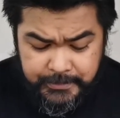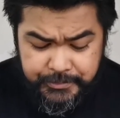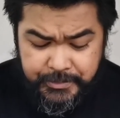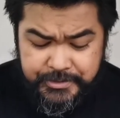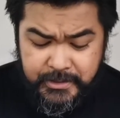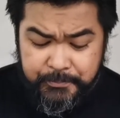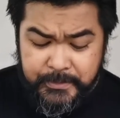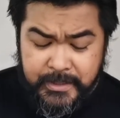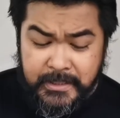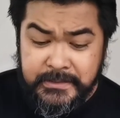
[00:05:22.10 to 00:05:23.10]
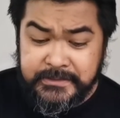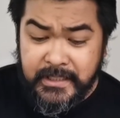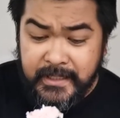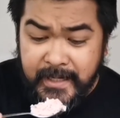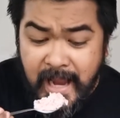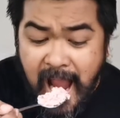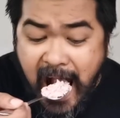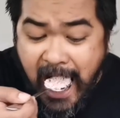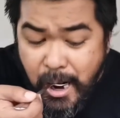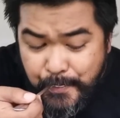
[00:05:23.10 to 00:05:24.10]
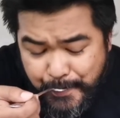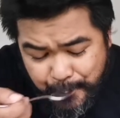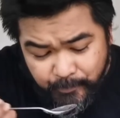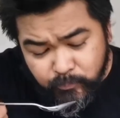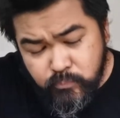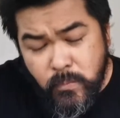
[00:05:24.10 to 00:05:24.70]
So the charapita is mm,